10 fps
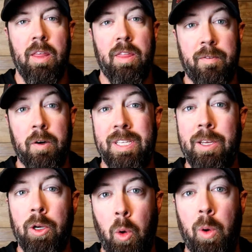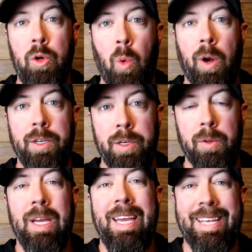The first thing you're going to want to
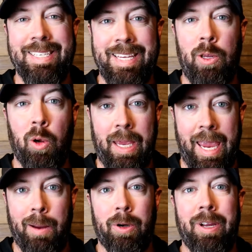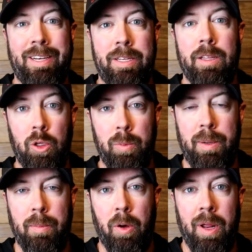do is get your camera into the
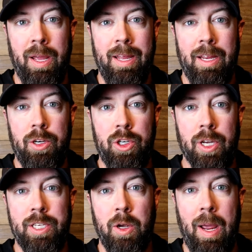looping mode. Just so